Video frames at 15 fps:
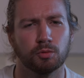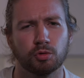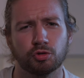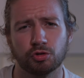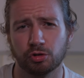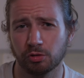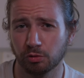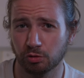
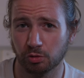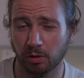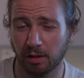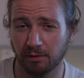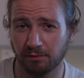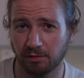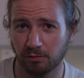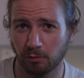Would you
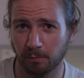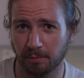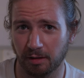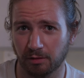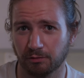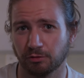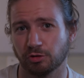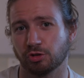try
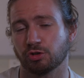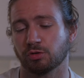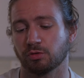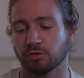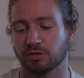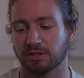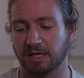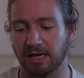Vivobarefoot
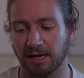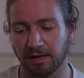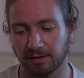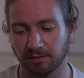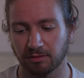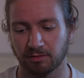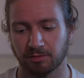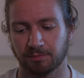shoes,
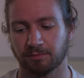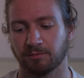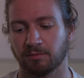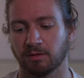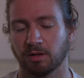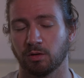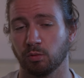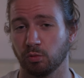and
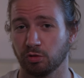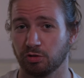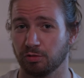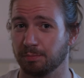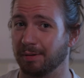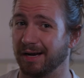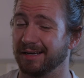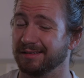would you
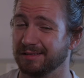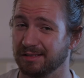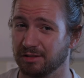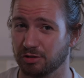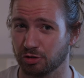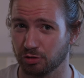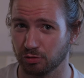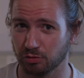buy
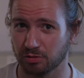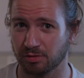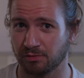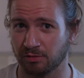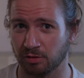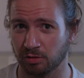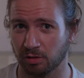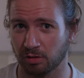these shoes
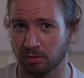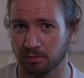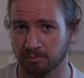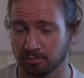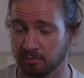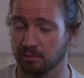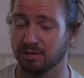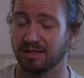if you know
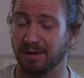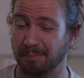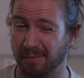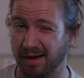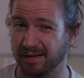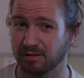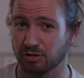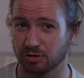they
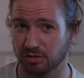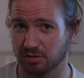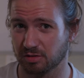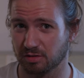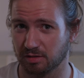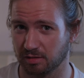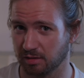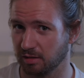might just